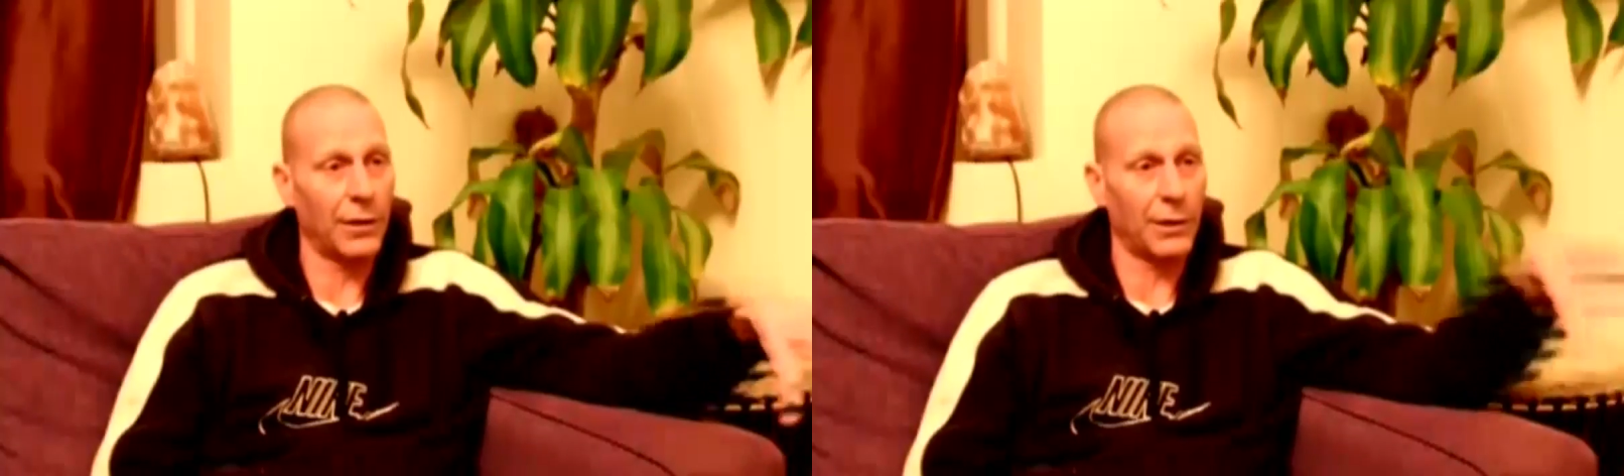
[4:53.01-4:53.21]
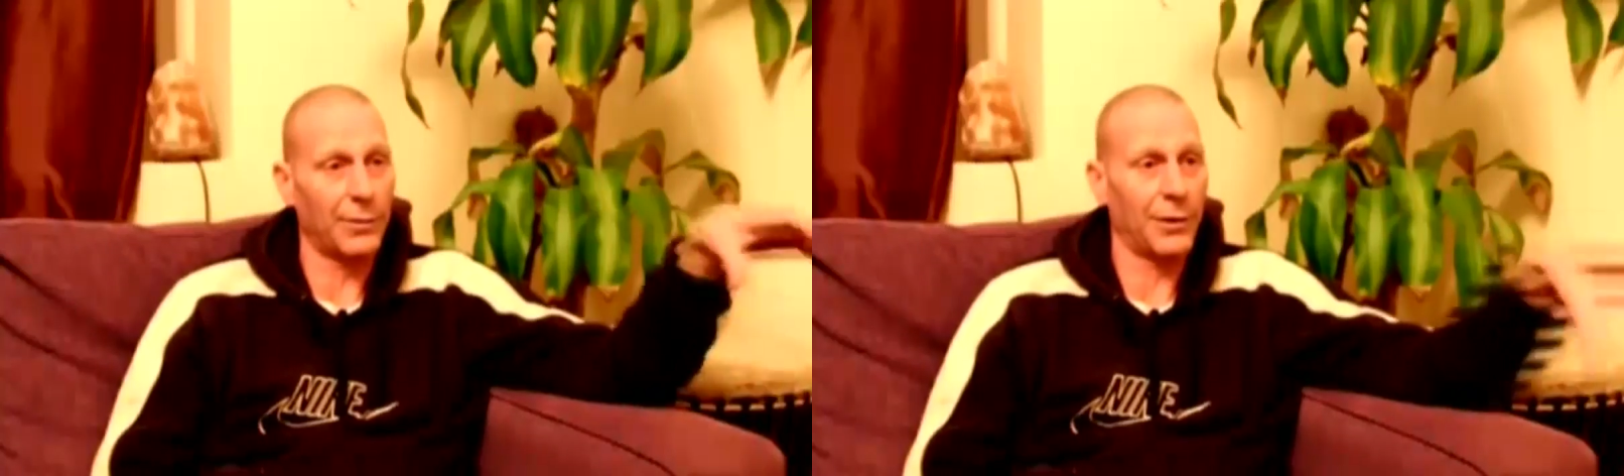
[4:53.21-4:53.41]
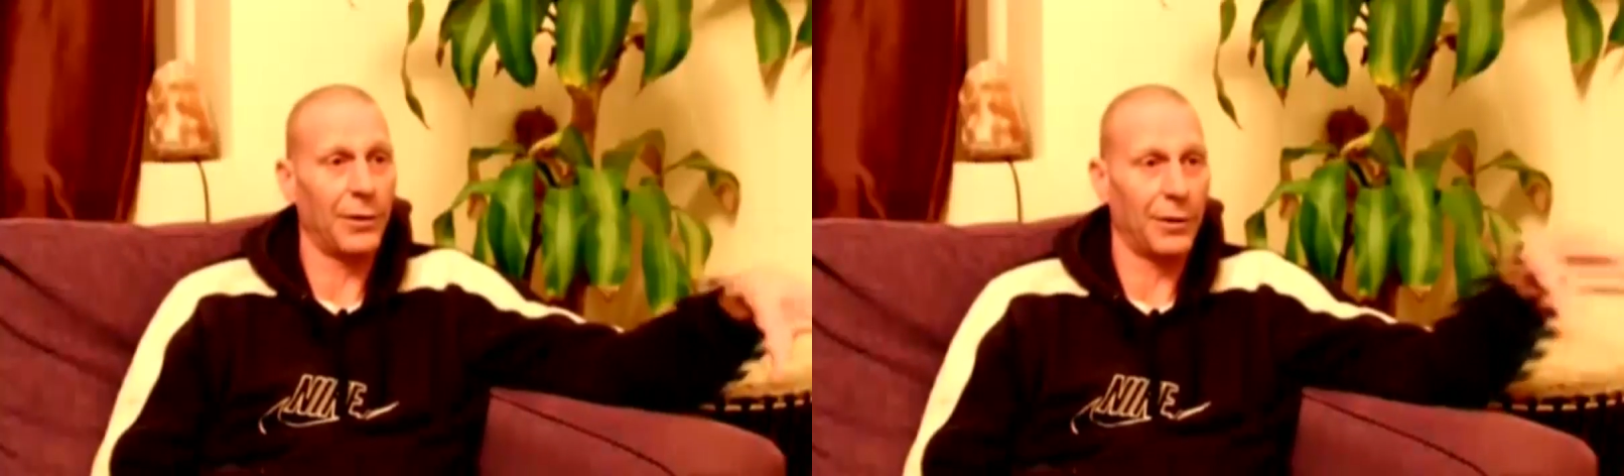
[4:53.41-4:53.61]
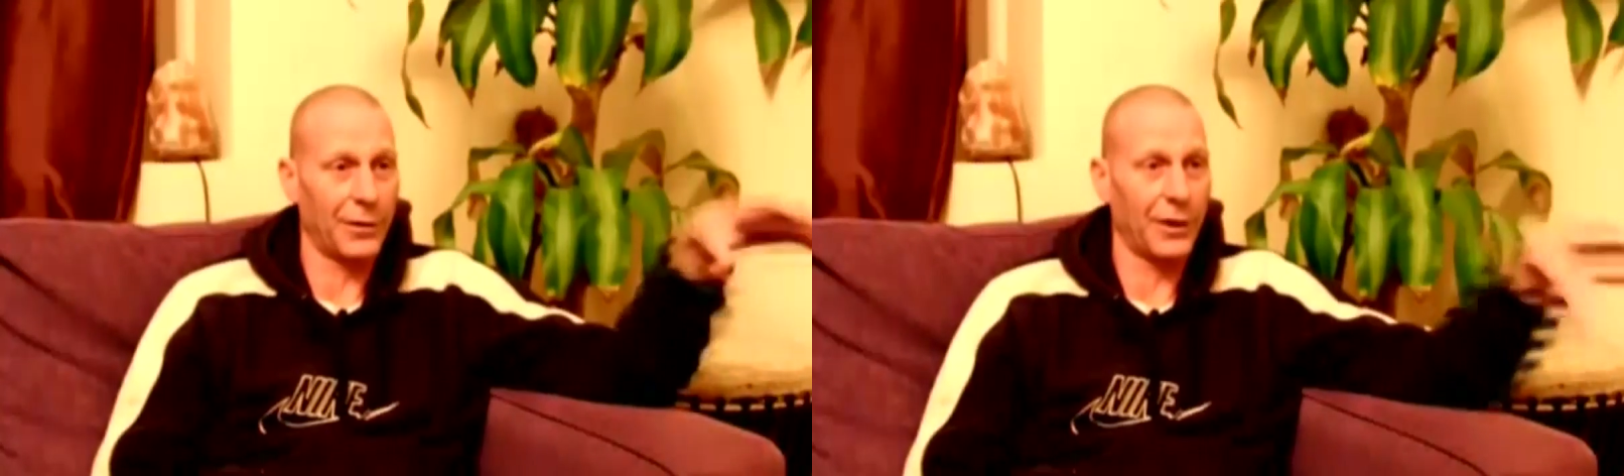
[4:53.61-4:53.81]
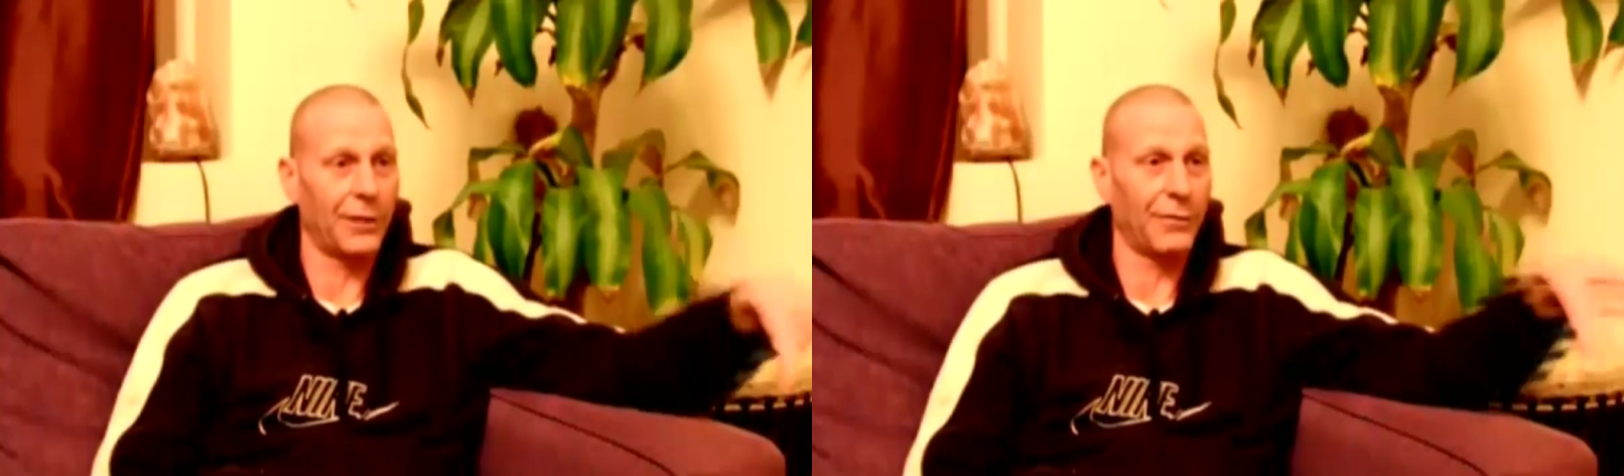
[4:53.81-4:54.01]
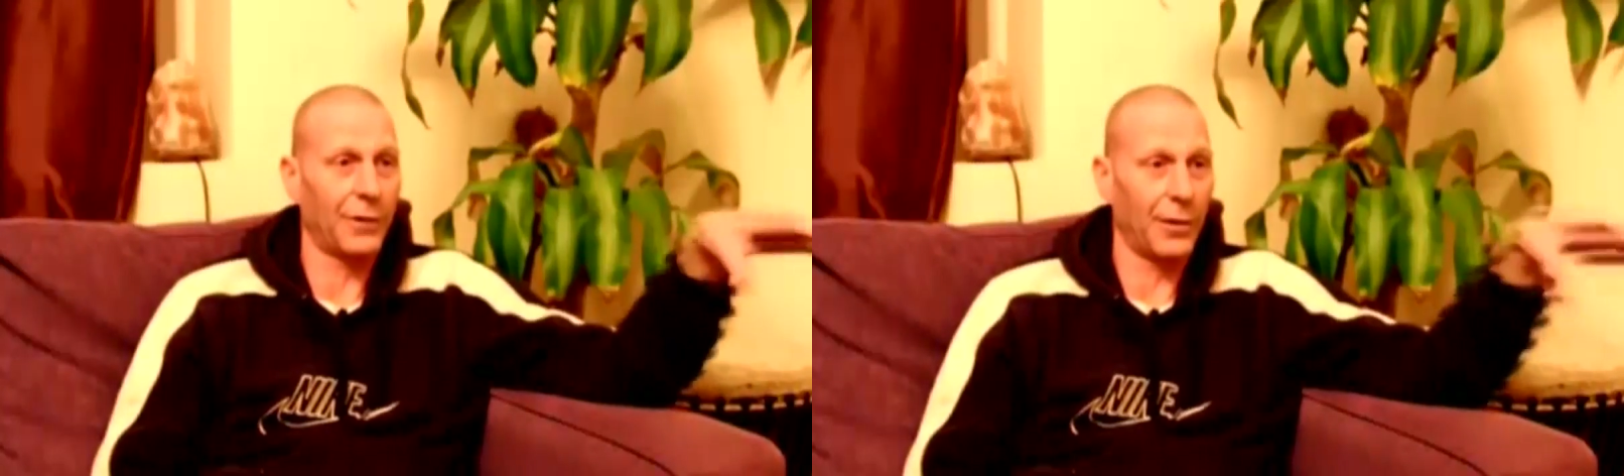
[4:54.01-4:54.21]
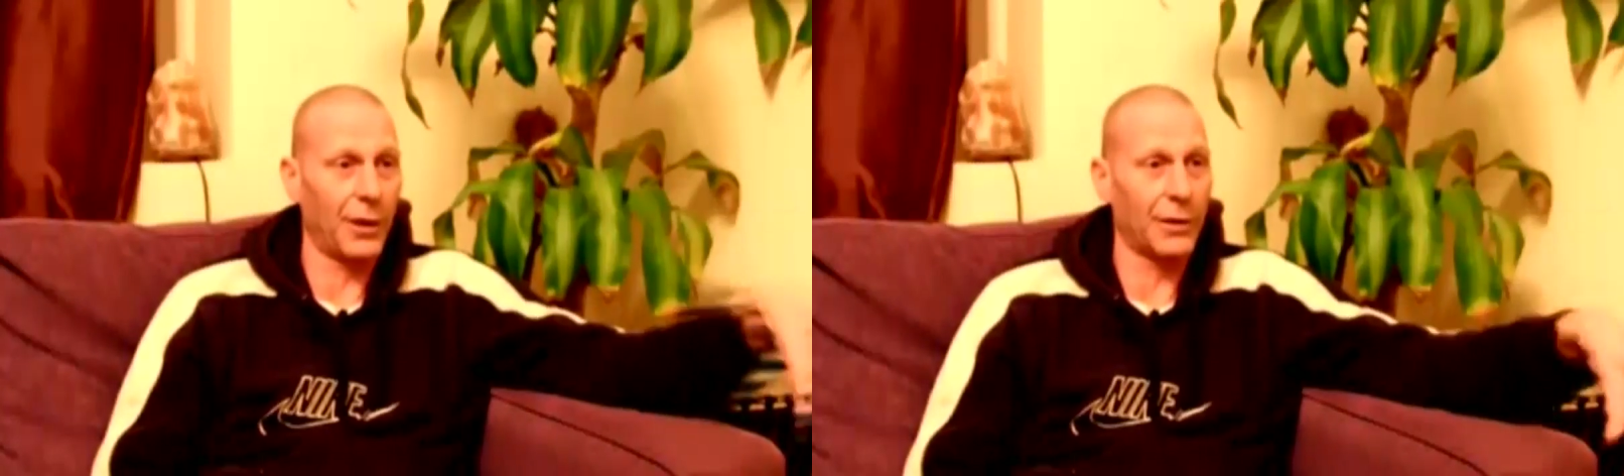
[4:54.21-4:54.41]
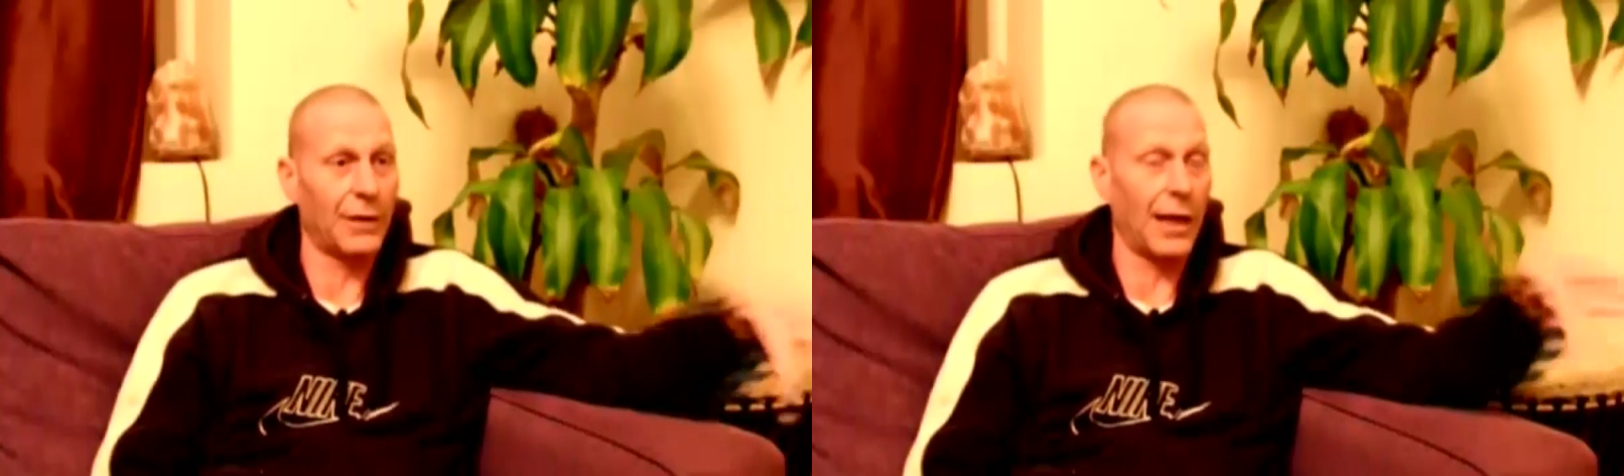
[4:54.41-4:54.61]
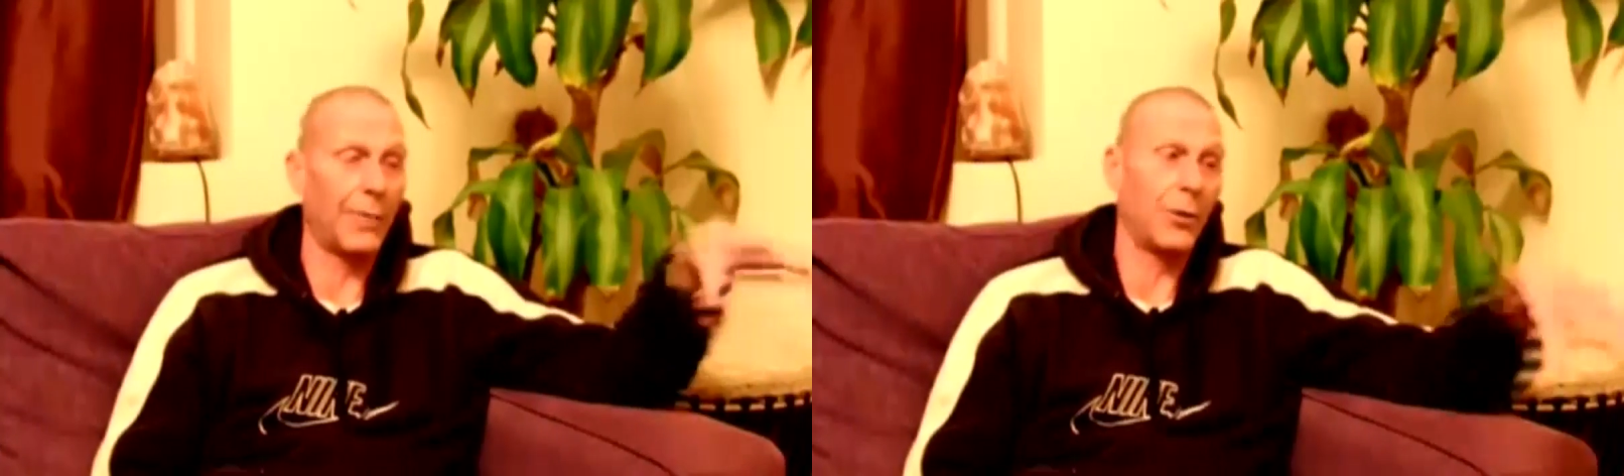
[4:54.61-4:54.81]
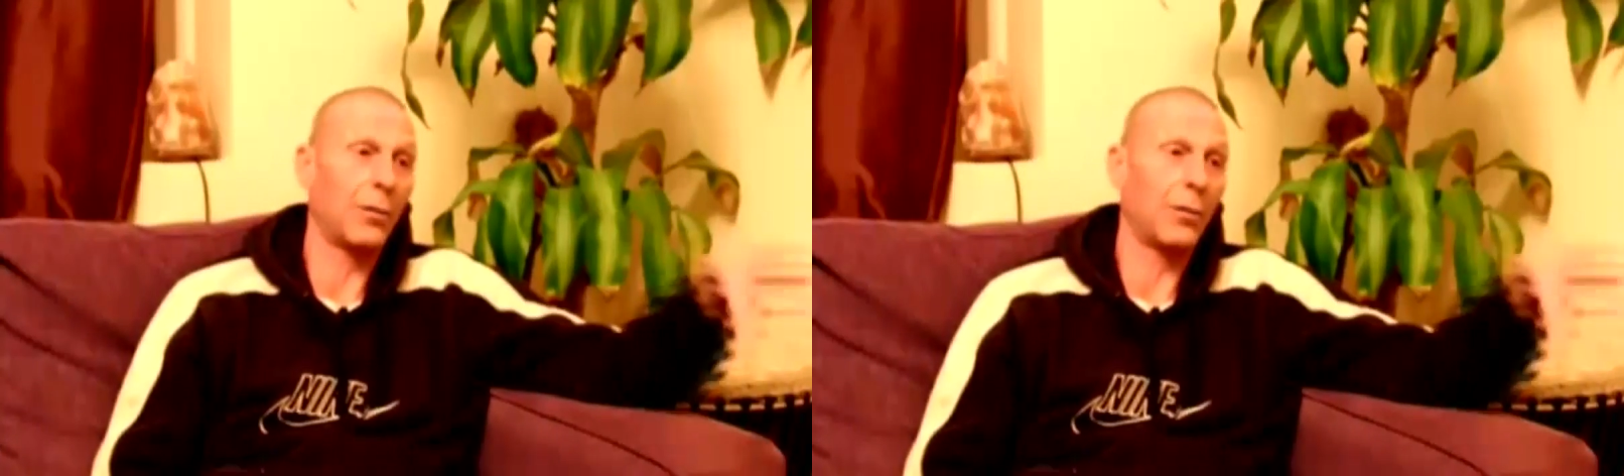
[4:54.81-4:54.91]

and has been known as England for a long time,